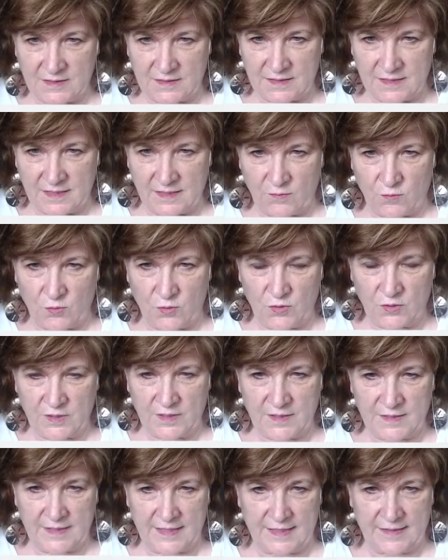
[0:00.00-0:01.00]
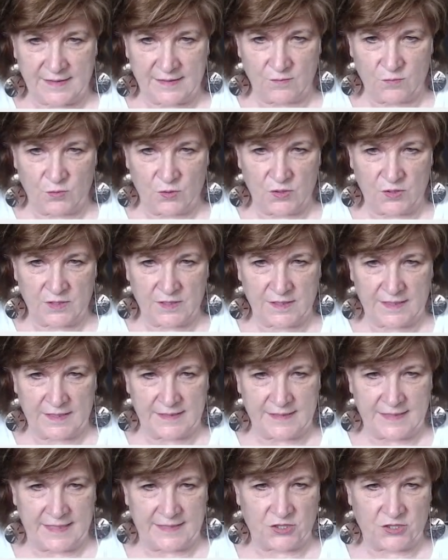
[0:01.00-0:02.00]
here, work
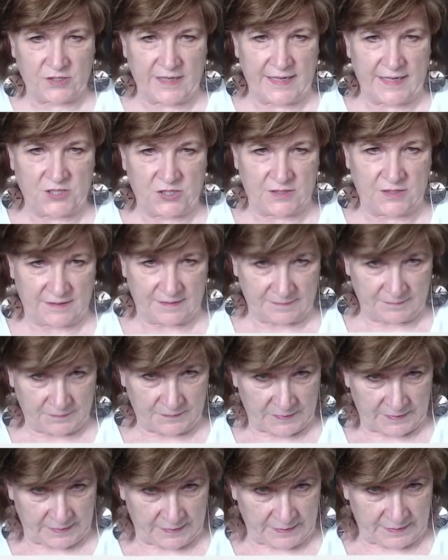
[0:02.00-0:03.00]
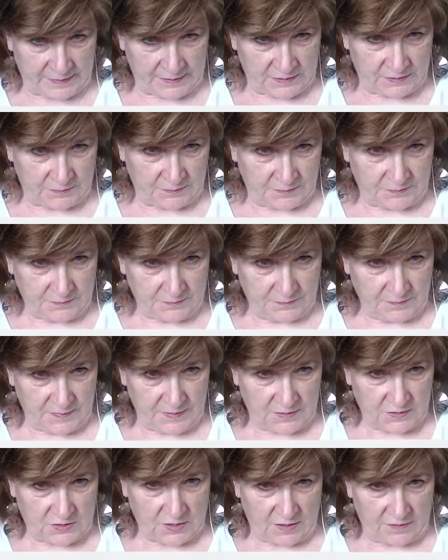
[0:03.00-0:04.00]
in education.
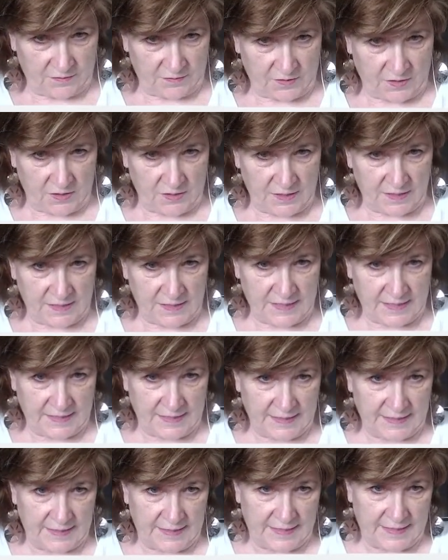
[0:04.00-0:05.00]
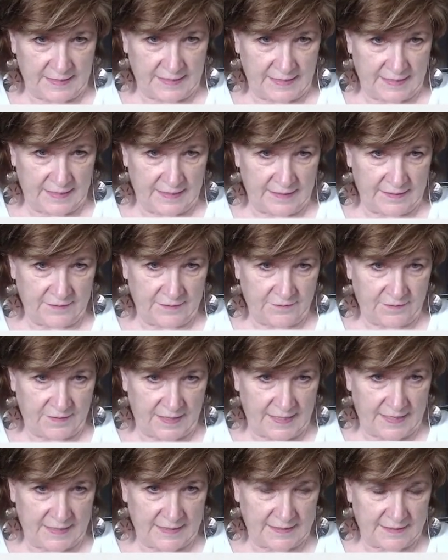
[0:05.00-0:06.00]
So I've gone in here and I've
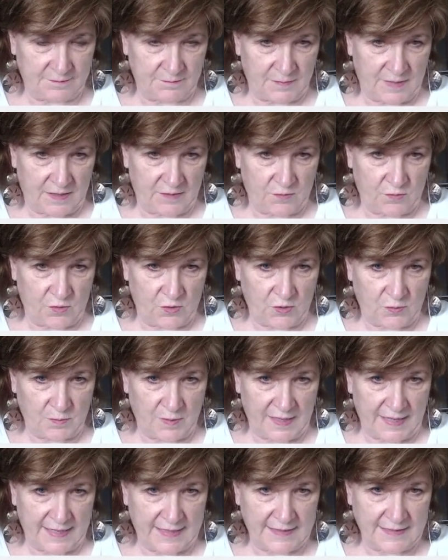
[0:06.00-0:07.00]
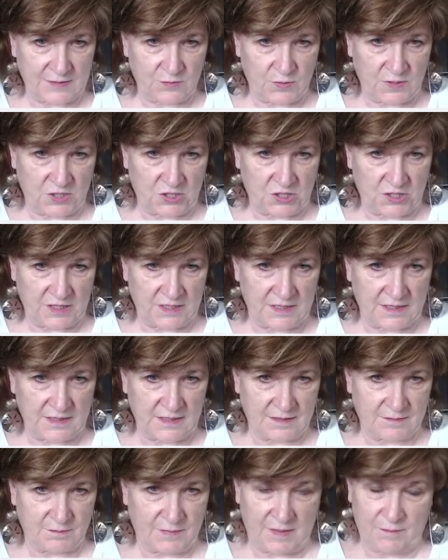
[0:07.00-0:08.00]
added my workplace, which
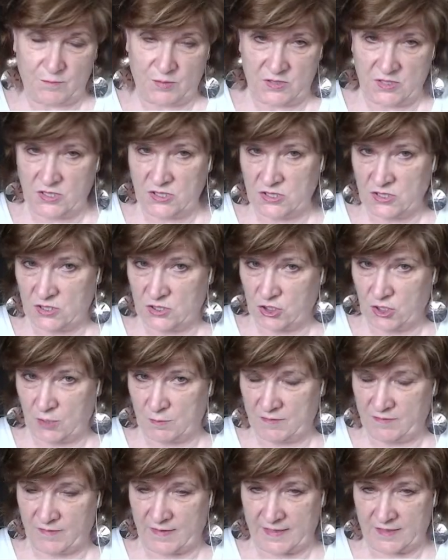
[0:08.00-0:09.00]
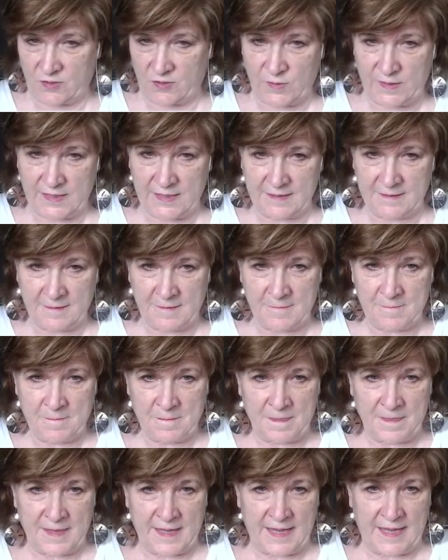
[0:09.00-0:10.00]
is my position as Shopify Queen,
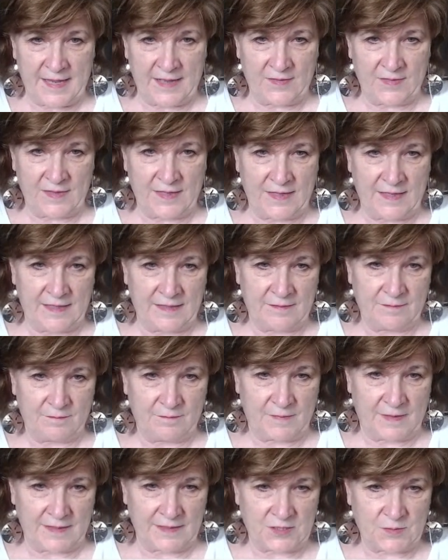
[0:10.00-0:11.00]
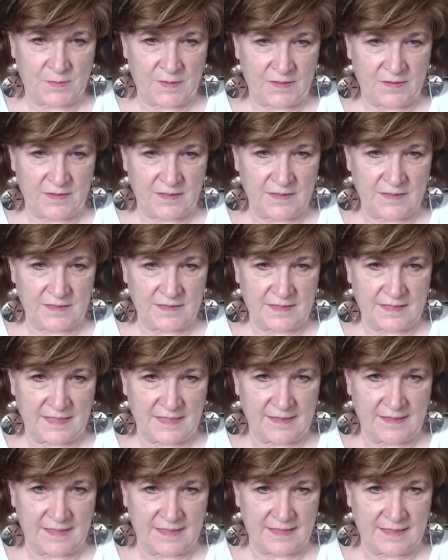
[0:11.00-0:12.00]
and then my experience,
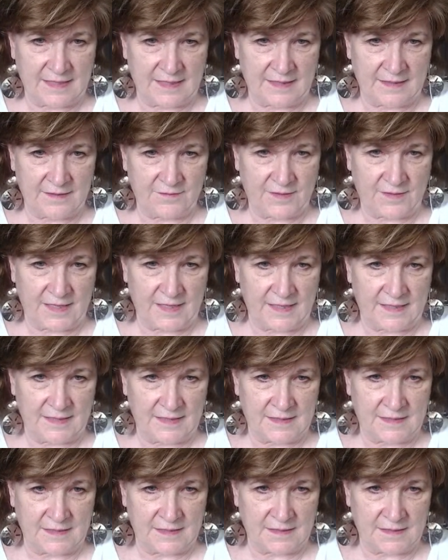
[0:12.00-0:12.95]
and then I've added